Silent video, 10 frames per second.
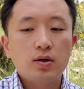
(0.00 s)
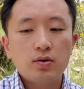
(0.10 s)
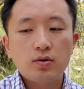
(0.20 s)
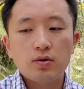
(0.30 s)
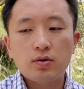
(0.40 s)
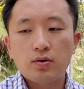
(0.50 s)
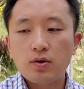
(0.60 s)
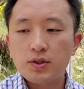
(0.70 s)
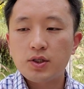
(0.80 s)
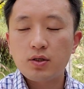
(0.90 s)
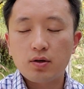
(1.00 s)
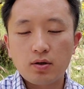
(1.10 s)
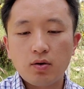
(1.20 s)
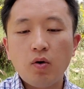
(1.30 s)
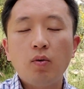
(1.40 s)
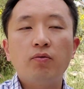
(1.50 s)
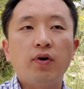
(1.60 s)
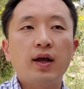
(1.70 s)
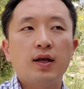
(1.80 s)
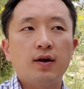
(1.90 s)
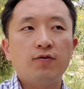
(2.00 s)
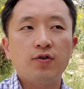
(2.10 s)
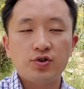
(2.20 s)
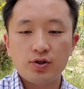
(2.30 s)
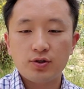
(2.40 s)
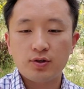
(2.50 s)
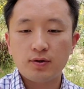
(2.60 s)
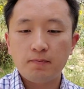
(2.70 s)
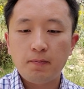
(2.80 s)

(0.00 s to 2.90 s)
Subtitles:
to consider home ranking for children.